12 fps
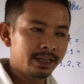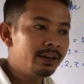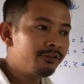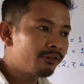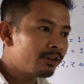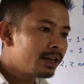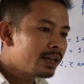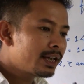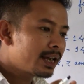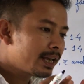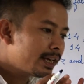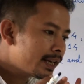If
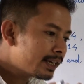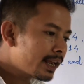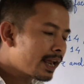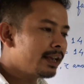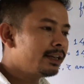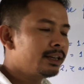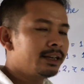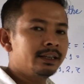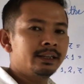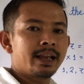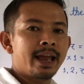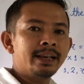
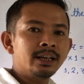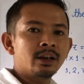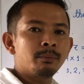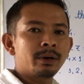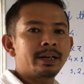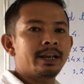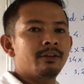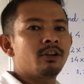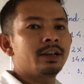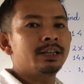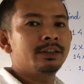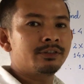in any number
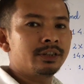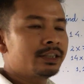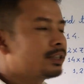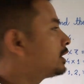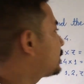table, if